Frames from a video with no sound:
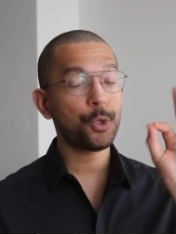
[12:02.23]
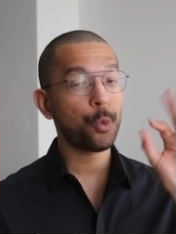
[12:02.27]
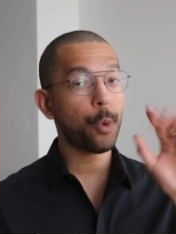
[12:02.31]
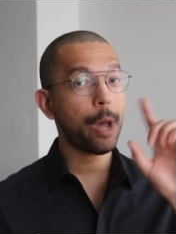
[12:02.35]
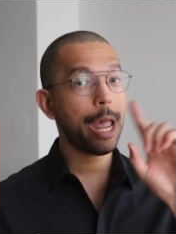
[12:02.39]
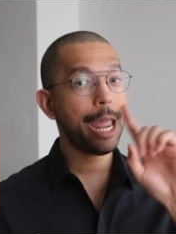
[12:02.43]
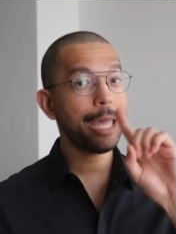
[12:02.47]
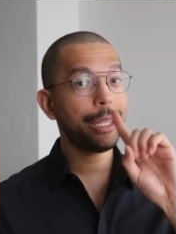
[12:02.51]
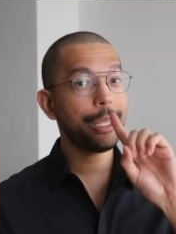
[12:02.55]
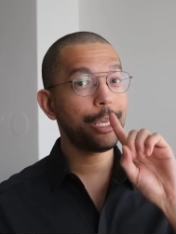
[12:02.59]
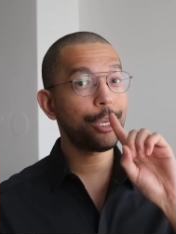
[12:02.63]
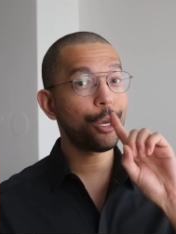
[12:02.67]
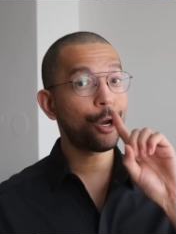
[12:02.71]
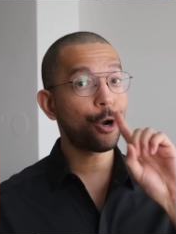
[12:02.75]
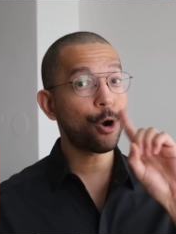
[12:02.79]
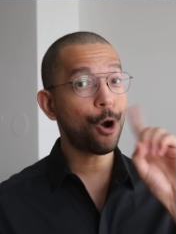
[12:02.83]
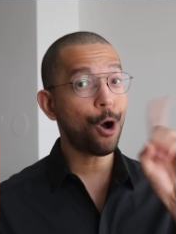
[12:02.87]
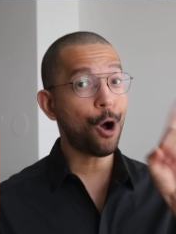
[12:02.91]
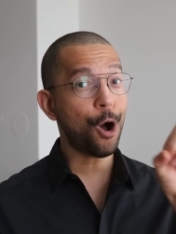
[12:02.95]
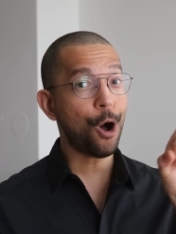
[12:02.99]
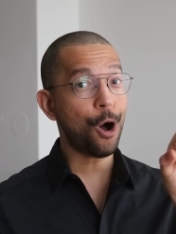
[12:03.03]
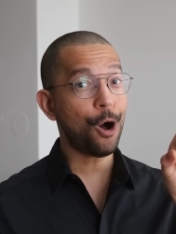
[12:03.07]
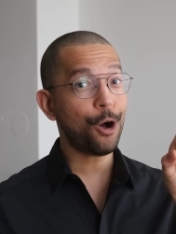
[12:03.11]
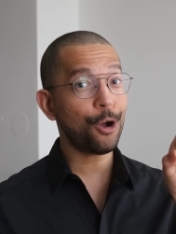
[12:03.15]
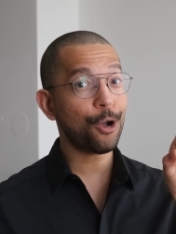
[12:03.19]
way that you're
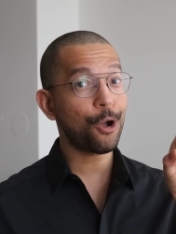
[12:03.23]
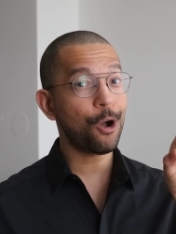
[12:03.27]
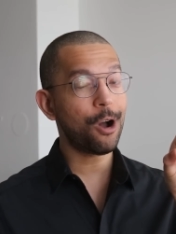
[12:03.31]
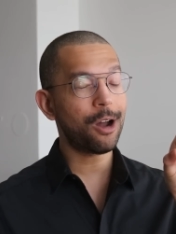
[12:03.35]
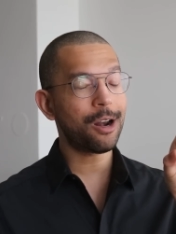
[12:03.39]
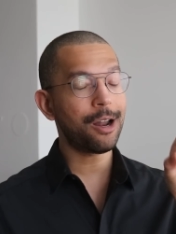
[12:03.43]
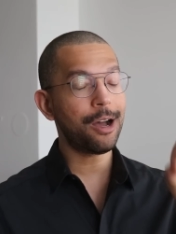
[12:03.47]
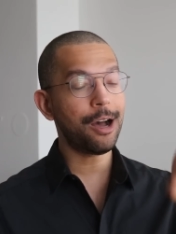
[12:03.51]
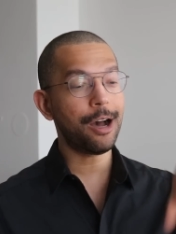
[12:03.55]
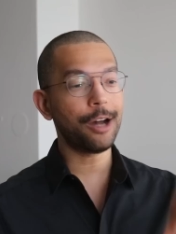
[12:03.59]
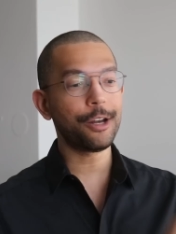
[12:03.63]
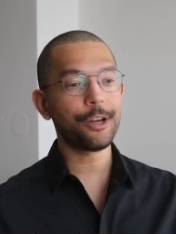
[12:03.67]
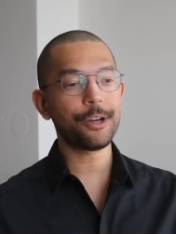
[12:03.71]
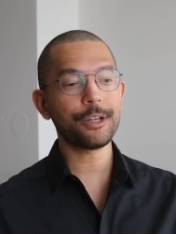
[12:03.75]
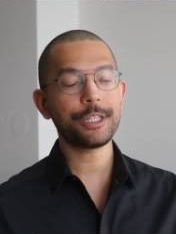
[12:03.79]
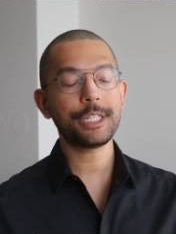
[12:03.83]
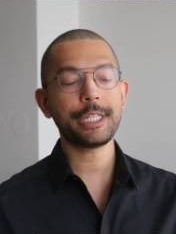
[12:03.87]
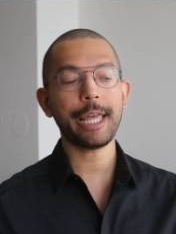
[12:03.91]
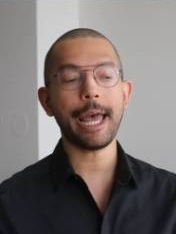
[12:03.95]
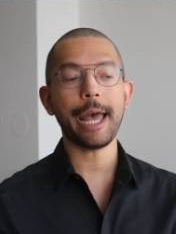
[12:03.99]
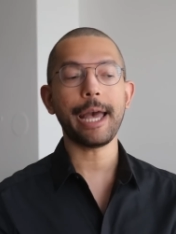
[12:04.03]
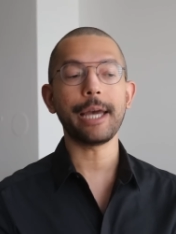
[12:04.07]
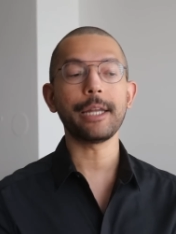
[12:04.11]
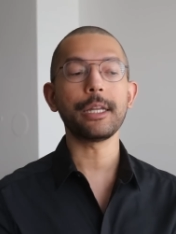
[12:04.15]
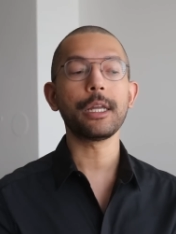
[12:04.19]
all gonna
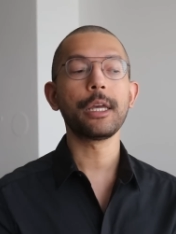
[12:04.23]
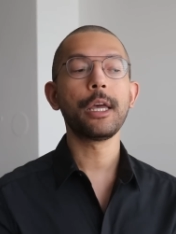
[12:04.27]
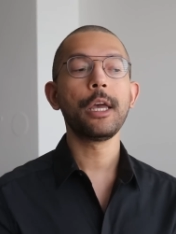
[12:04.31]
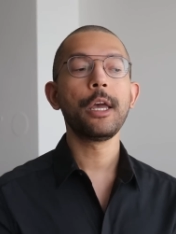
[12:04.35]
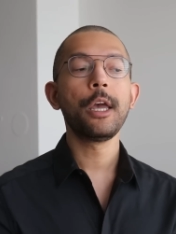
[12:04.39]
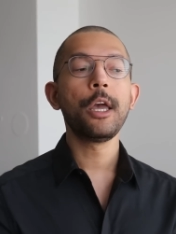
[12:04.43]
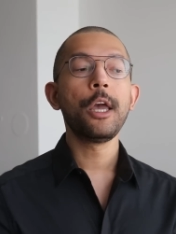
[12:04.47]
understand.